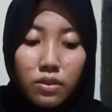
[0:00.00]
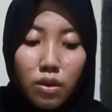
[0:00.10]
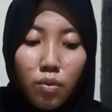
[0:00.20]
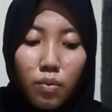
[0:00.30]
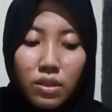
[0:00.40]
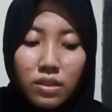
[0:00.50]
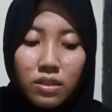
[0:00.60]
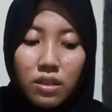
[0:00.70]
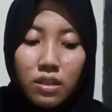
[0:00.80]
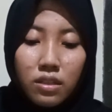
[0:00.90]
So what's
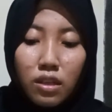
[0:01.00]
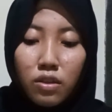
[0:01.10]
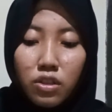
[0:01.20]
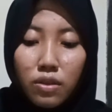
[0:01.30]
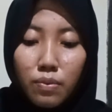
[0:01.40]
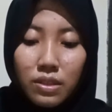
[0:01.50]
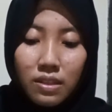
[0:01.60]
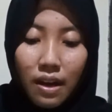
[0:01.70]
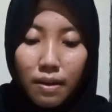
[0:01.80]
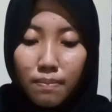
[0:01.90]
the solution with
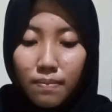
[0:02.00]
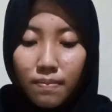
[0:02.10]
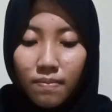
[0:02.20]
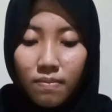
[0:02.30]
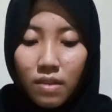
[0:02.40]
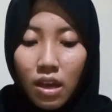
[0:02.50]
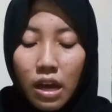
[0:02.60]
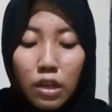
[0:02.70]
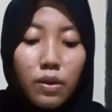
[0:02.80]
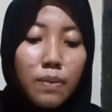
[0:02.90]
time?
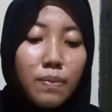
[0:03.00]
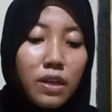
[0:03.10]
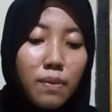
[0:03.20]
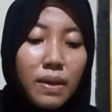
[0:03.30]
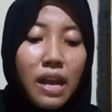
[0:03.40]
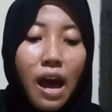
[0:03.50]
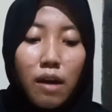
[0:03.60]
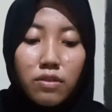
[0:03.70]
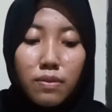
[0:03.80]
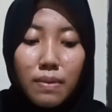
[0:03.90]
You can become an
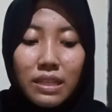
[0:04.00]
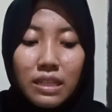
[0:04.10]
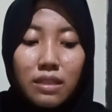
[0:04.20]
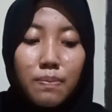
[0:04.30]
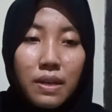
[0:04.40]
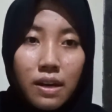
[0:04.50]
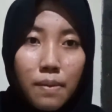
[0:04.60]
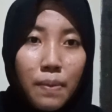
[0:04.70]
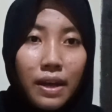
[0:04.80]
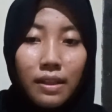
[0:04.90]
automatic
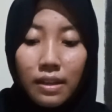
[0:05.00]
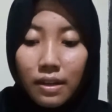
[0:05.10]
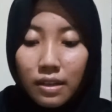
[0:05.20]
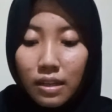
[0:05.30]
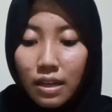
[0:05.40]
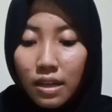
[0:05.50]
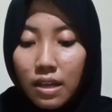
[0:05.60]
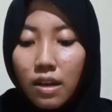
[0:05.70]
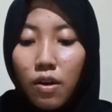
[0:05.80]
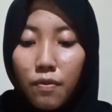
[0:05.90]
speaker by learning
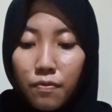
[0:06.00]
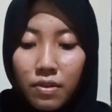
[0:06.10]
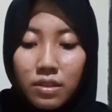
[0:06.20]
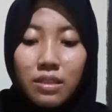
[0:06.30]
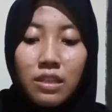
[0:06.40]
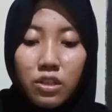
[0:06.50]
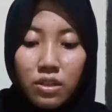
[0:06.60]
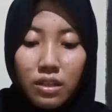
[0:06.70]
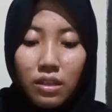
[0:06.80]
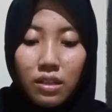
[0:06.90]

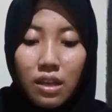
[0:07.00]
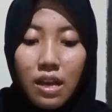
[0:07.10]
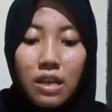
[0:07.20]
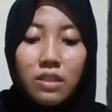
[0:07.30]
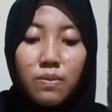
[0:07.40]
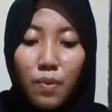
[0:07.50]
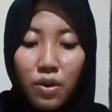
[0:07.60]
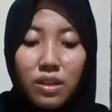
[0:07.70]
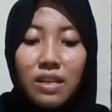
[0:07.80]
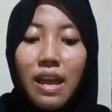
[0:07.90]
conversational,
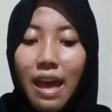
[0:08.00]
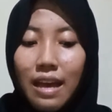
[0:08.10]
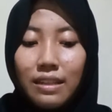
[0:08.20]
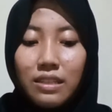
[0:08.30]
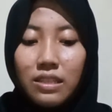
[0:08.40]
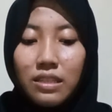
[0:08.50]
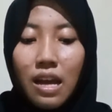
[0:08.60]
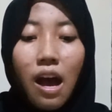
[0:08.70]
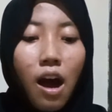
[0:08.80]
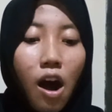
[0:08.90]
spoken English.
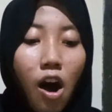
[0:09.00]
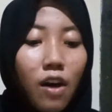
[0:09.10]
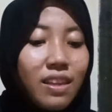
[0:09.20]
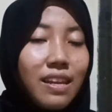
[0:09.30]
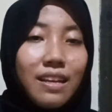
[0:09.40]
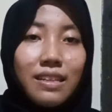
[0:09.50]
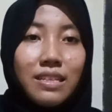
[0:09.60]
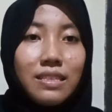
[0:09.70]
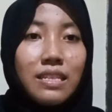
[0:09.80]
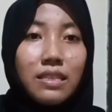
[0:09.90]
All in
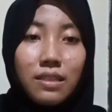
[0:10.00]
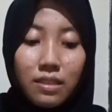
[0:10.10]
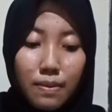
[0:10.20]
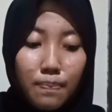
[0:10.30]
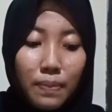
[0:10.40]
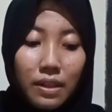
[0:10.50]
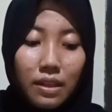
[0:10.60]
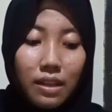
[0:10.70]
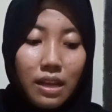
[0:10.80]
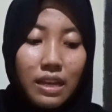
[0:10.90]
English is simple,
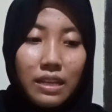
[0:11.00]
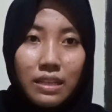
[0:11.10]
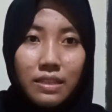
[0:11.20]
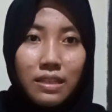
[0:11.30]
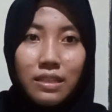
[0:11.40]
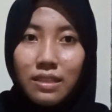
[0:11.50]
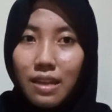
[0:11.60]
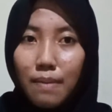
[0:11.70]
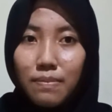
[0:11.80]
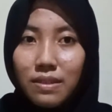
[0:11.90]
easy
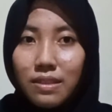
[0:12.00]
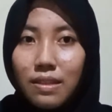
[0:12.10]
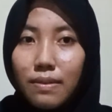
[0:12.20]
steps.